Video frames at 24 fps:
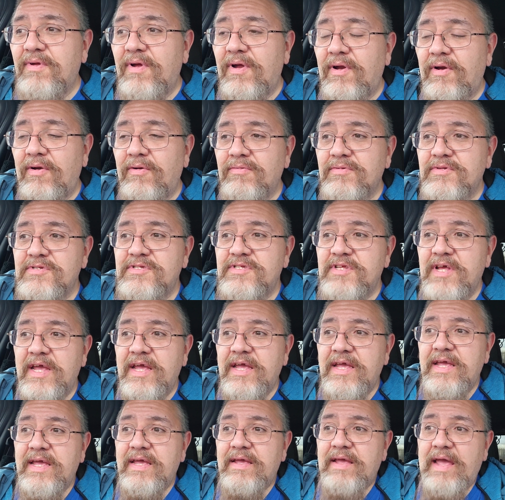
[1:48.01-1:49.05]
I don't want to
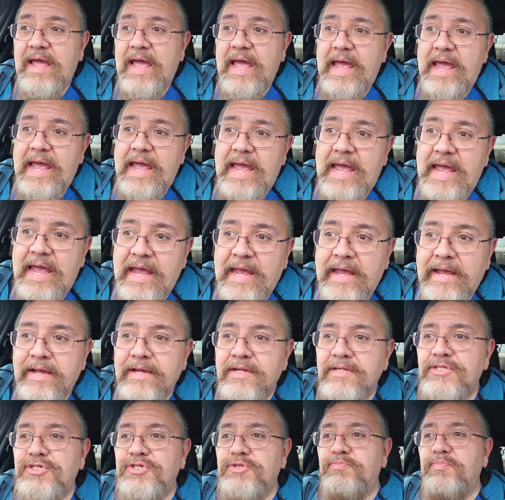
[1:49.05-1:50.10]
say
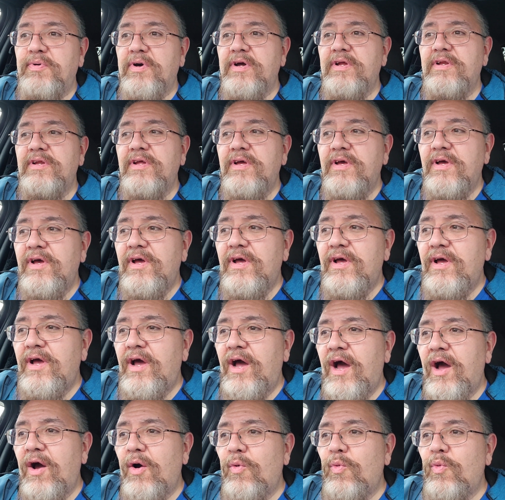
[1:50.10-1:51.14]
age, but
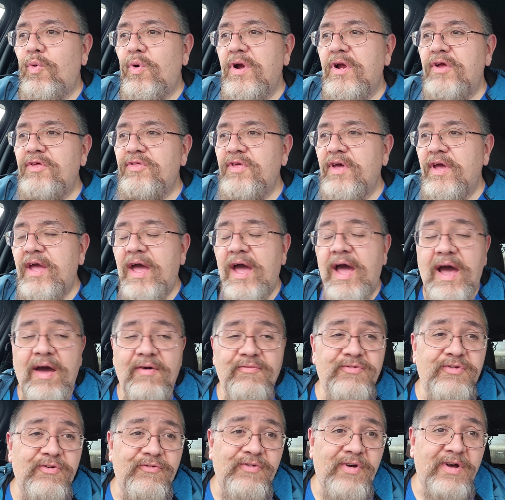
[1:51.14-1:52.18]
uh, where they
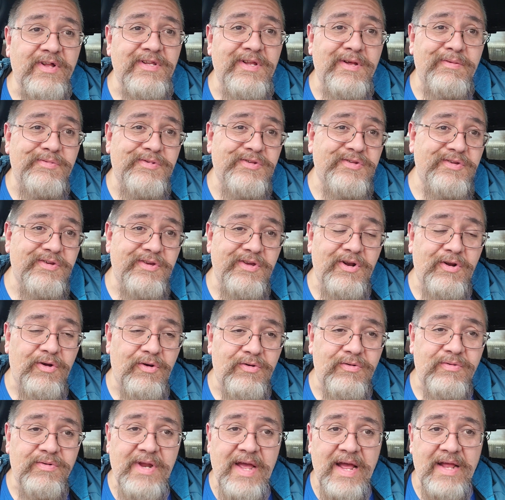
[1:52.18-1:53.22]
have developed, you
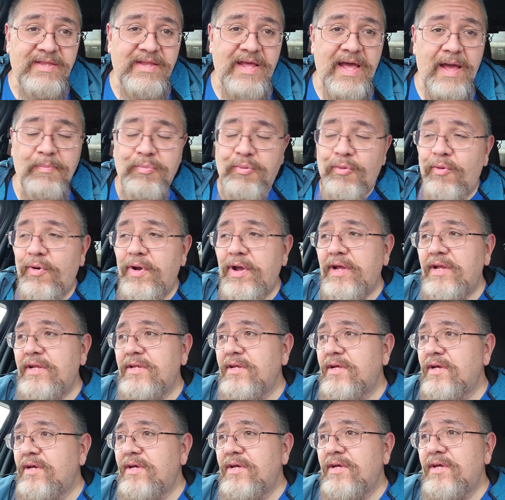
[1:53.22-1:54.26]
know, at that point.
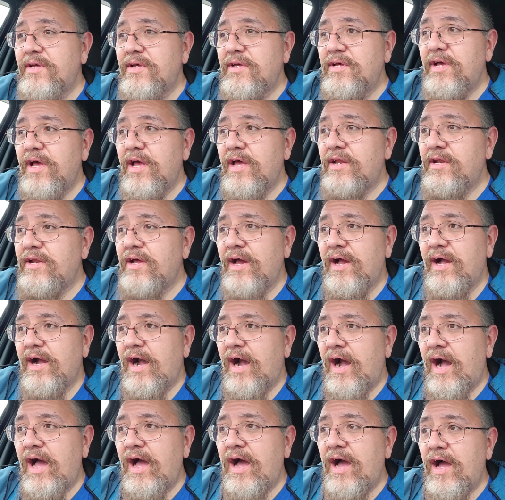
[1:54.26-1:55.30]
And uh,
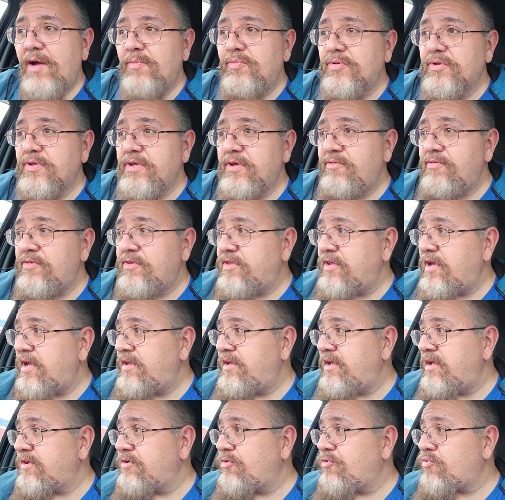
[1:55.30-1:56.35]
I, I believe that they
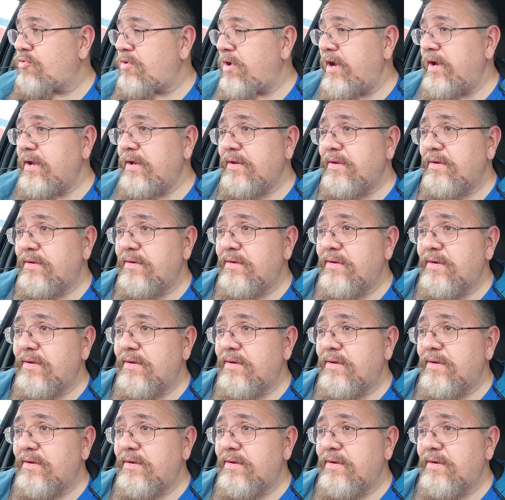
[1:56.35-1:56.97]
did great.